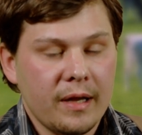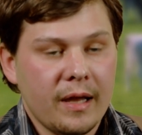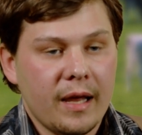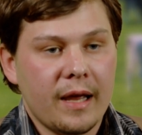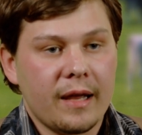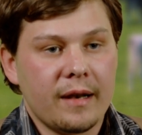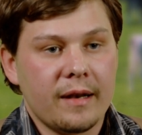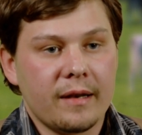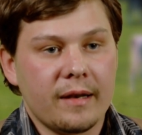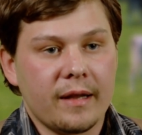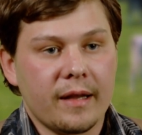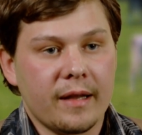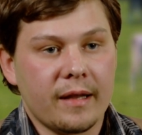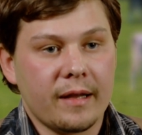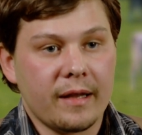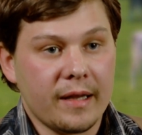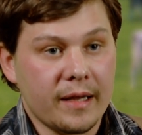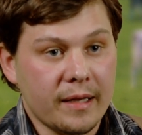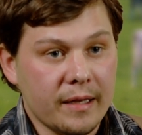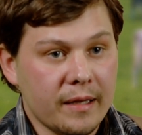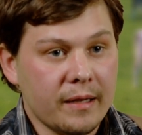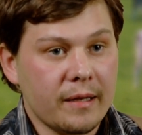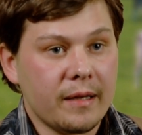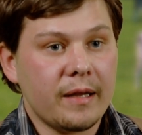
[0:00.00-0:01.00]
And
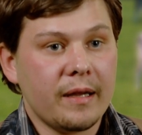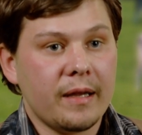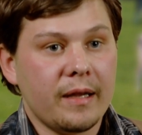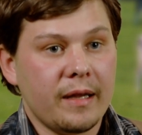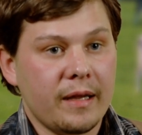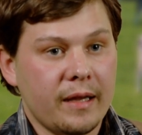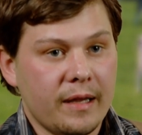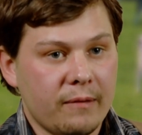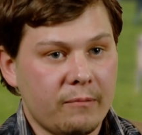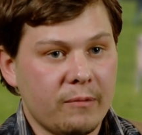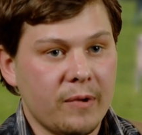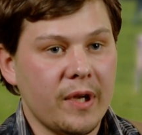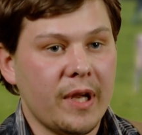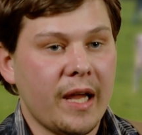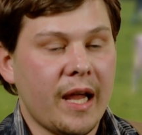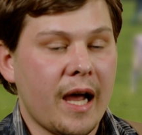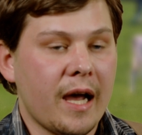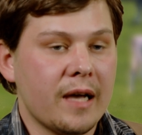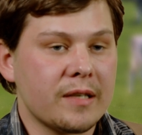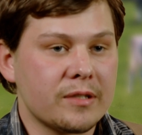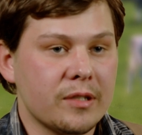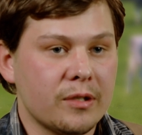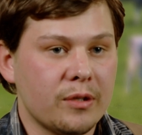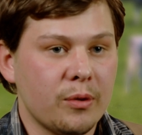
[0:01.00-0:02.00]
it really
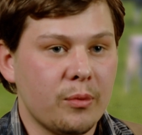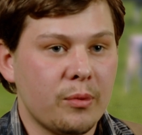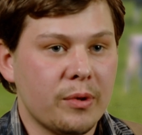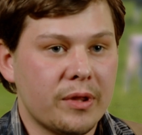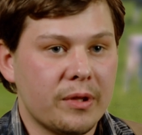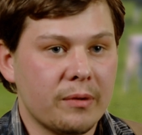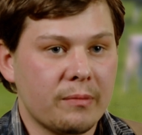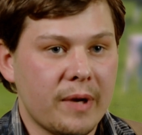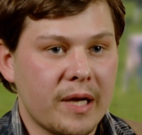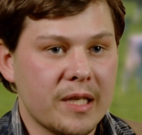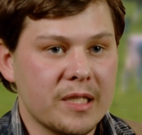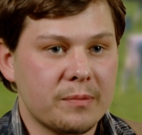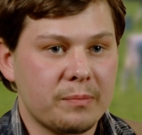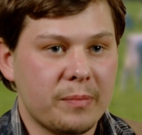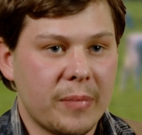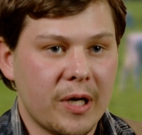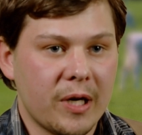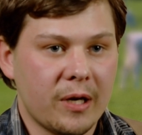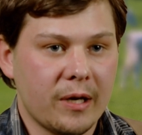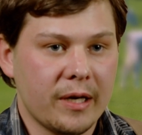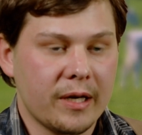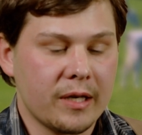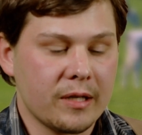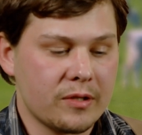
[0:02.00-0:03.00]
has to do with the rest
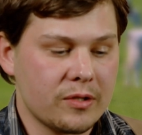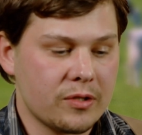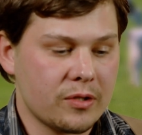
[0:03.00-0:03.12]
period.